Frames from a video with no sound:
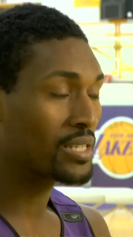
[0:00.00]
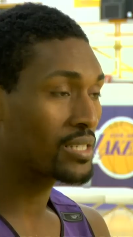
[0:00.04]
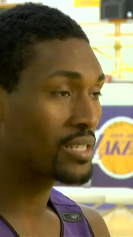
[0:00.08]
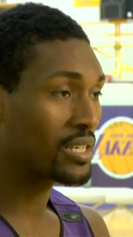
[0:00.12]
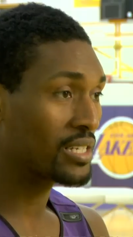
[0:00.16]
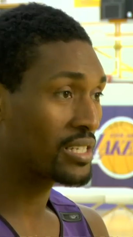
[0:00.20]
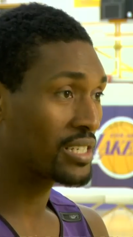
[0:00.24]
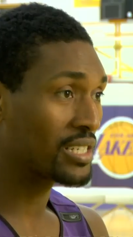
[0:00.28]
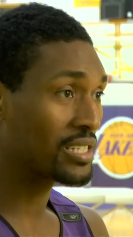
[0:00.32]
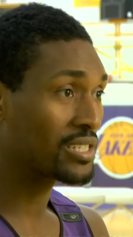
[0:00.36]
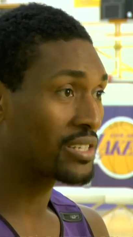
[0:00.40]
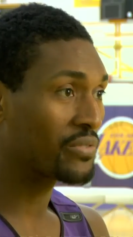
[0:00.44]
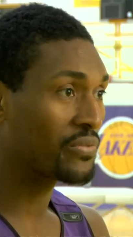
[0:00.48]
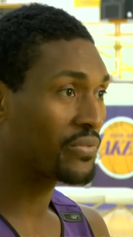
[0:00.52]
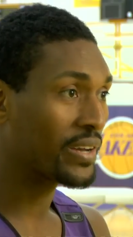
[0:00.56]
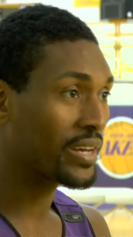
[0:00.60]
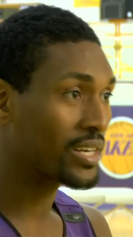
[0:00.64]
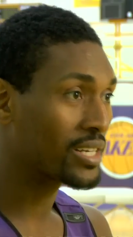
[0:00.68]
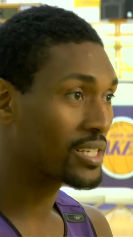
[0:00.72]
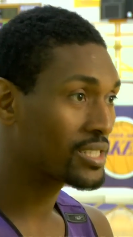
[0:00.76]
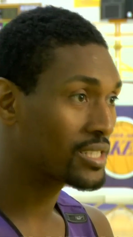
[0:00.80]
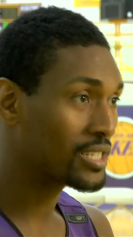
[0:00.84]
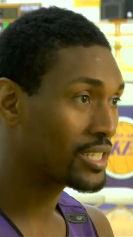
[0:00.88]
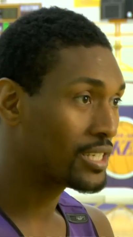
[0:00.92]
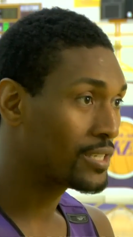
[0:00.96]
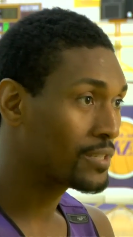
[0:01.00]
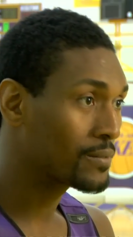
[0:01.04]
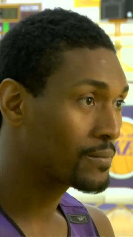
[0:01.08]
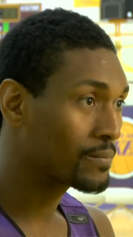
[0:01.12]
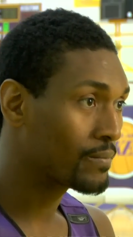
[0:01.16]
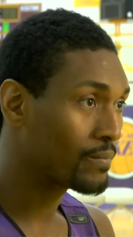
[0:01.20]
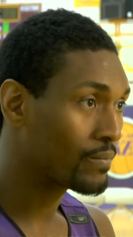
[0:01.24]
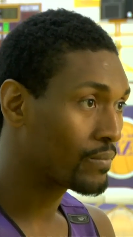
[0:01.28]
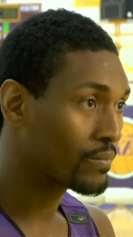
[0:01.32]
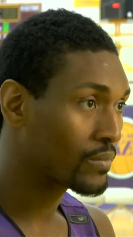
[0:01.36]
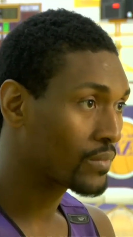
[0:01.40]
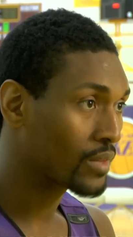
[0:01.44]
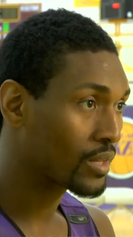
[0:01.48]
it's a fantasy
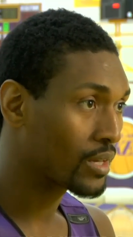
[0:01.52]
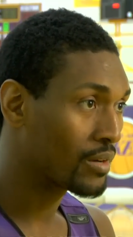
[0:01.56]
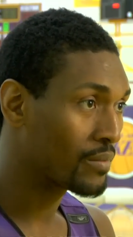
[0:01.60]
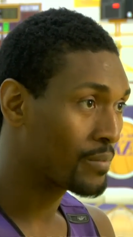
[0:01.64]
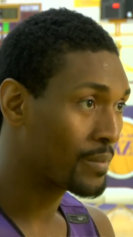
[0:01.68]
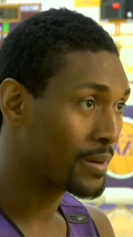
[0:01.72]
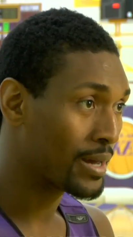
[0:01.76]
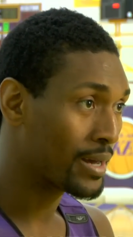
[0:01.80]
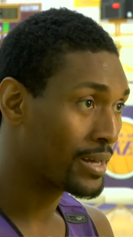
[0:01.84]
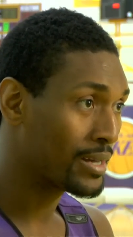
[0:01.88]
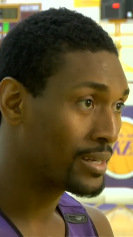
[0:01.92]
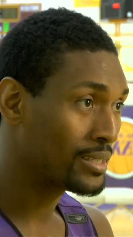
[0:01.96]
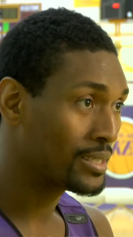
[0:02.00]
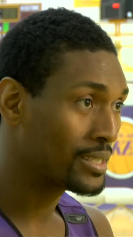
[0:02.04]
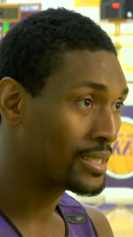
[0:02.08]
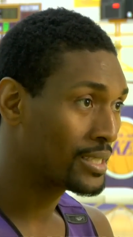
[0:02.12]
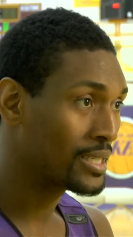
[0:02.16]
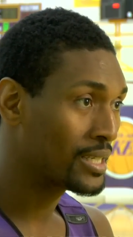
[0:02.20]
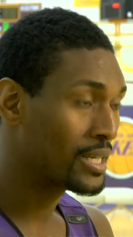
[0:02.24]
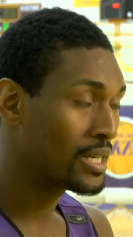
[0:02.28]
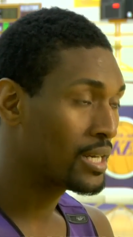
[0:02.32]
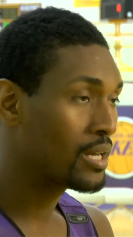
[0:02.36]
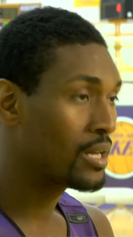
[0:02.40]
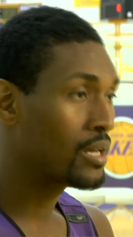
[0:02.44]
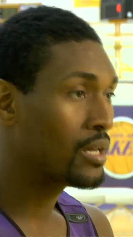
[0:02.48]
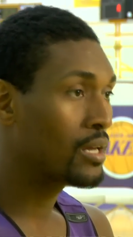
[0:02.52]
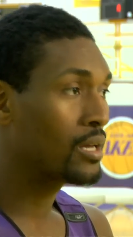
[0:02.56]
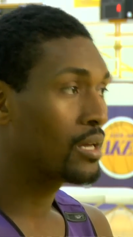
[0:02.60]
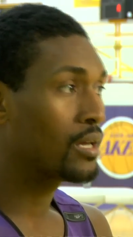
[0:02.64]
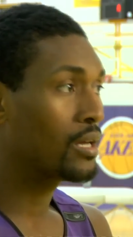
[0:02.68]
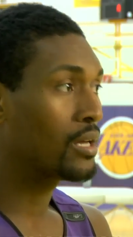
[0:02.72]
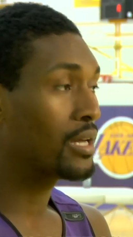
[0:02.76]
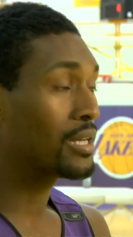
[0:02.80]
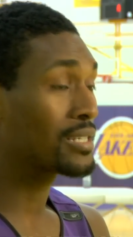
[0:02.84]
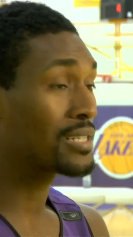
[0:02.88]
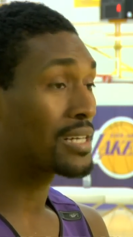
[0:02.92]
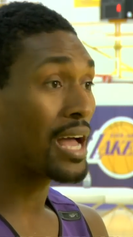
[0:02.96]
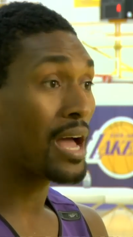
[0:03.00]
of mine.
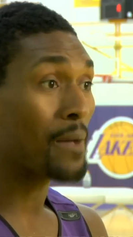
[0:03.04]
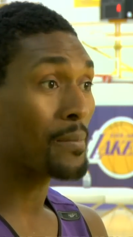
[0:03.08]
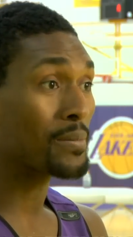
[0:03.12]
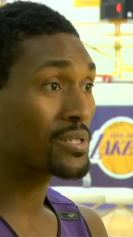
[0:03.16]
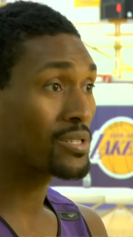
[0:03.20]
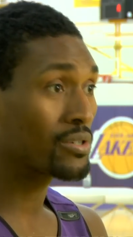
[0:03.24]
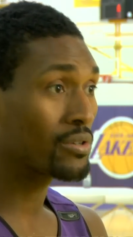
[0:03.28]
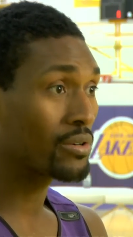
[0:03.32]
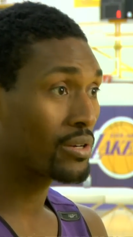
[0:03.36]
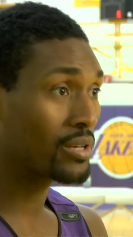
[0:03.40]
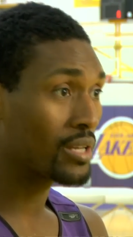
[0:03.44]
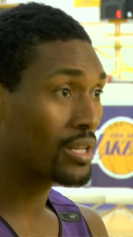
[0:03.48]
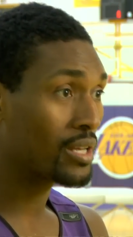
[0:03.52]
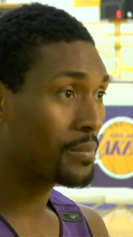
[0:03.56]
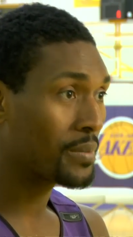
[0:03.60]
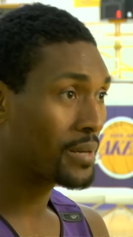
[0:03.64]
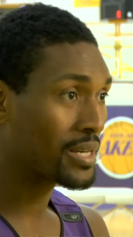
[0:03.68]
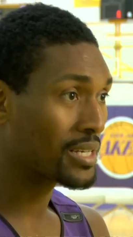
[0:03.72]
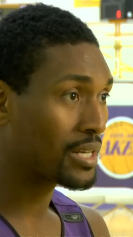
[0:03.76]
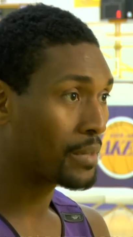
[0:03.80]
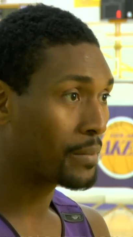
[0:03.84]
It's an opportunity